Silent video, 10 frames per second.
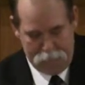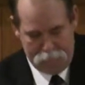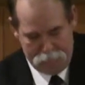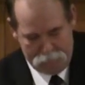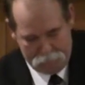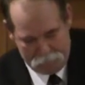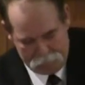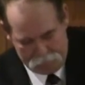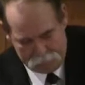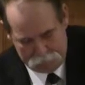
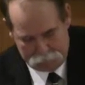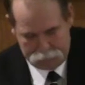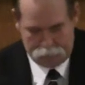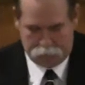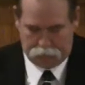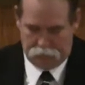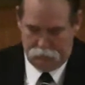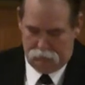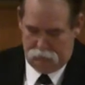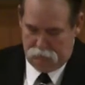
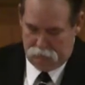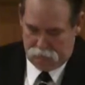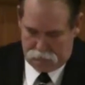(silence)